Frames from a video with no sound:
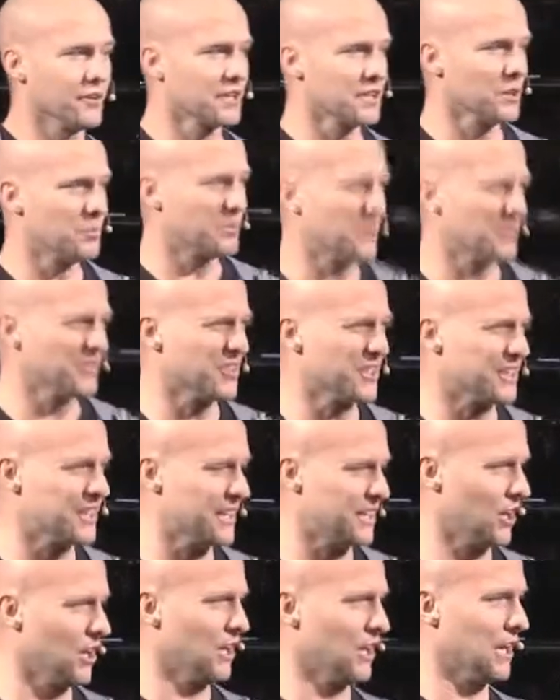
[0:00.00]
going to be able to
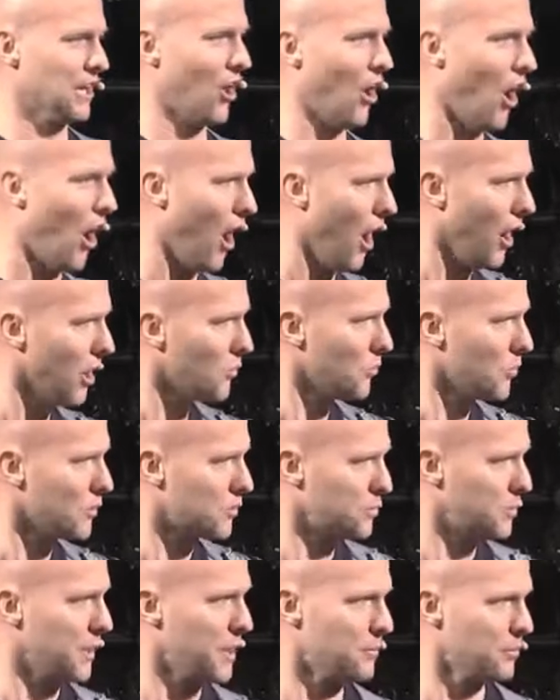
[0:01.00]
get along with
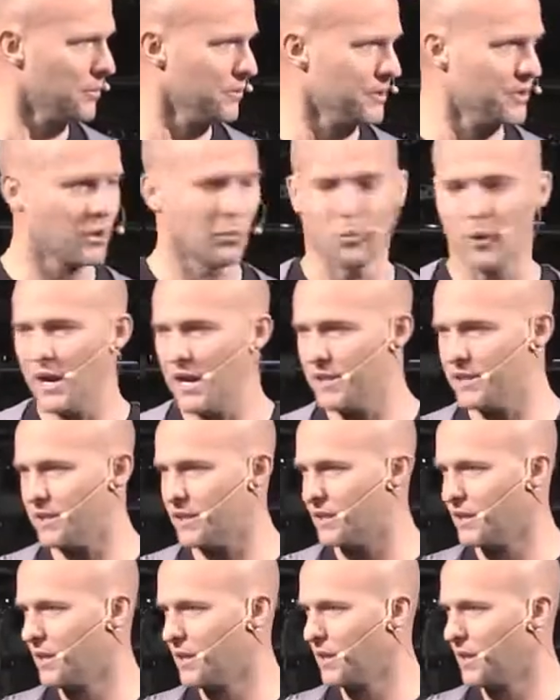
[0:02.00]
people in a way that
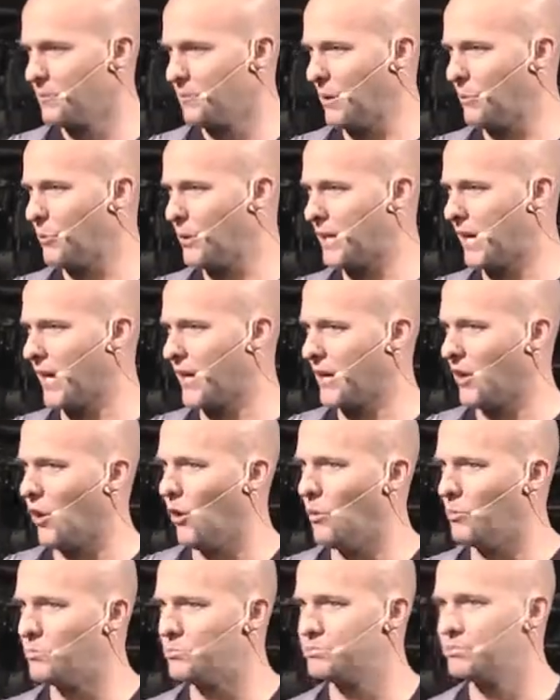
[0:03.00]
maybe we kind of
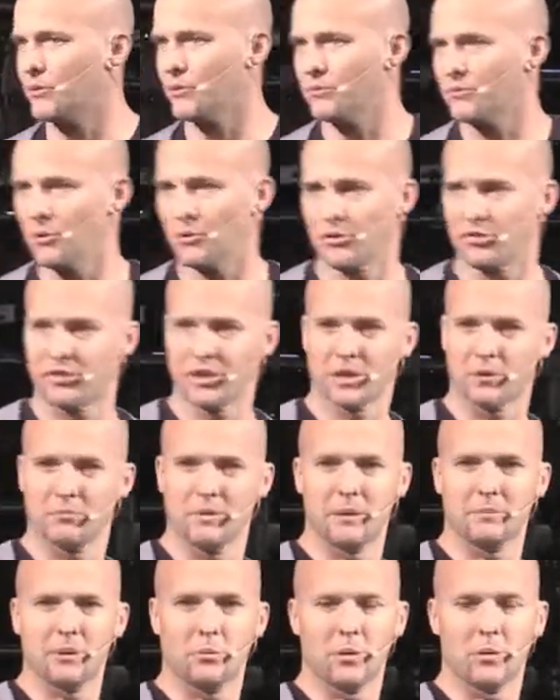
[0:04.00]
hope or, or think
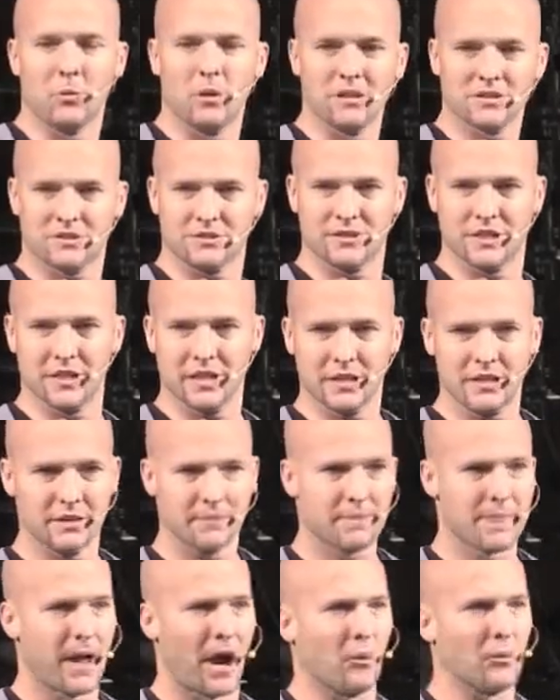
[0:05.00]
maybe we once did?
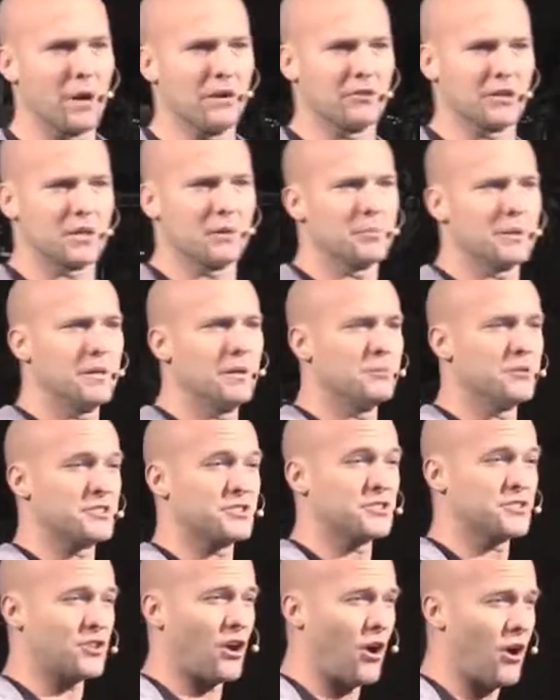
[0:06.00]
Are we ever going to be able to
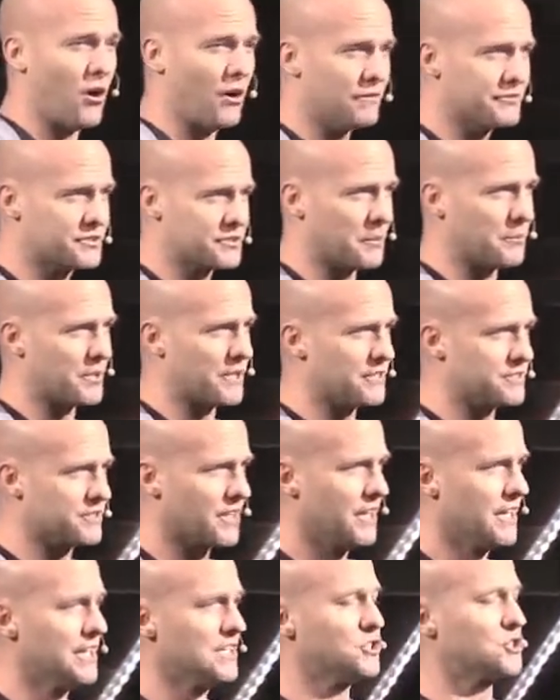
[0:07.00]
solve some of these
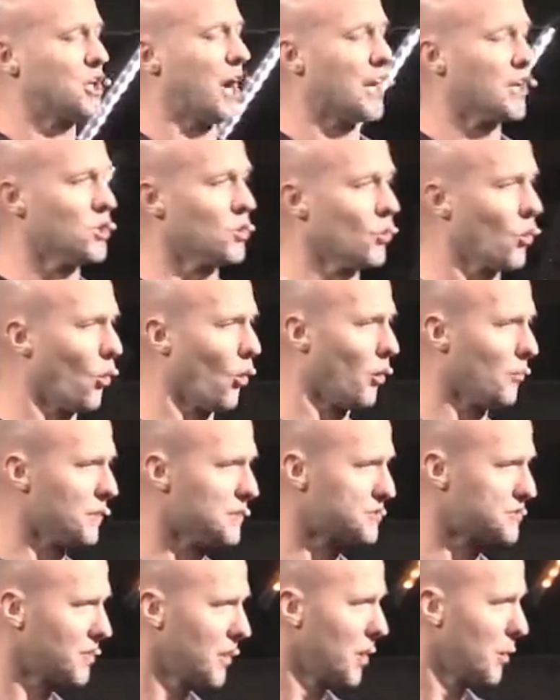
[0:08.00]

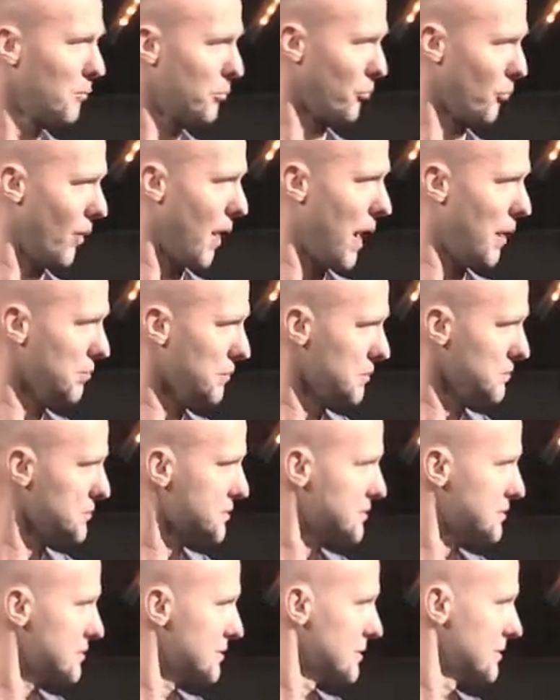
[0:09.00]
ginormous
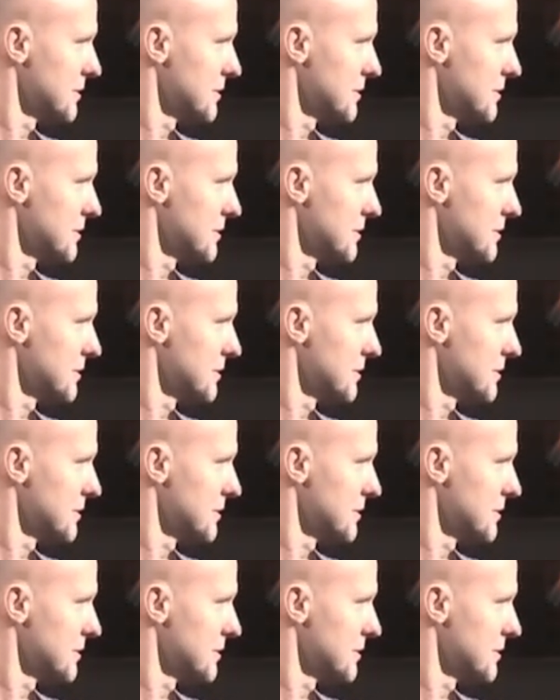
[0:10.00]
problems?